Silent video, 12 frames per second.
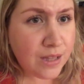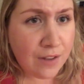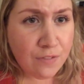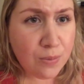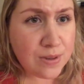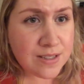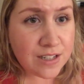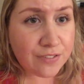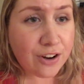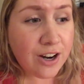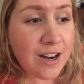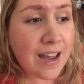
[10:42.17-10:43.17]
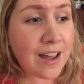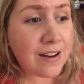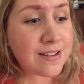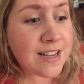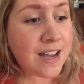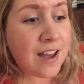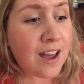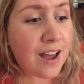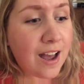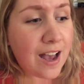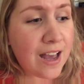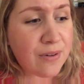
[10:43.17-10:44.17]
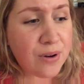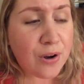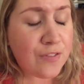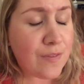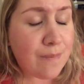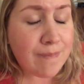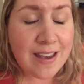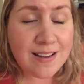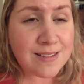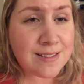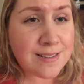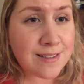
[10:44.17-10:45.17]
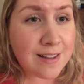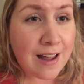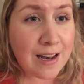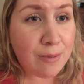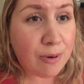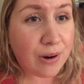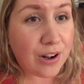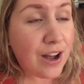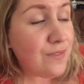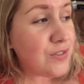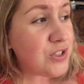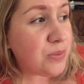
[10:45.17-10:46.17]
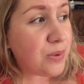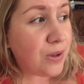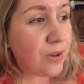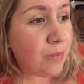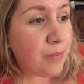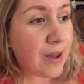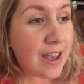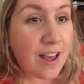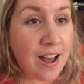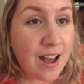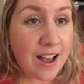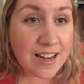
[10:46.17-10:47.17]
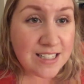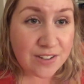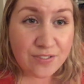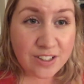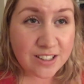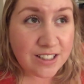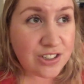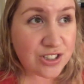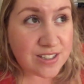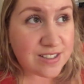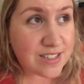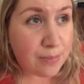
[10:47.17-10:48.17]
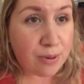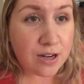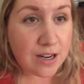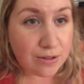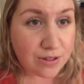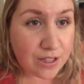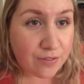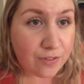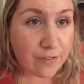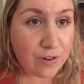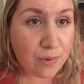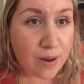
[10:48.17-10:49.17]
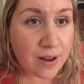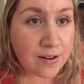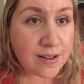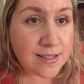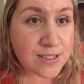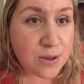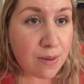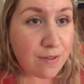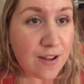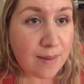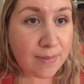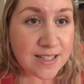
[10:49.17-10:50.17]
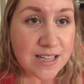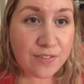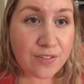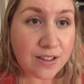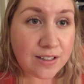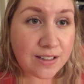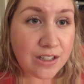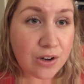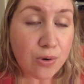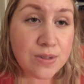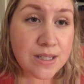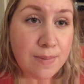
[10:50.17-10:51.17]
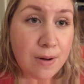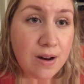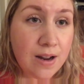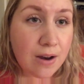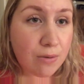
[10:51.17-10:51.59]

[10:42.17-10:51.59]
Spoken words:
Everyone's different, and I don't know if it makes anyone uncomfortable, but I definitely I put it out there for everyone, and so my family definitely knows about it.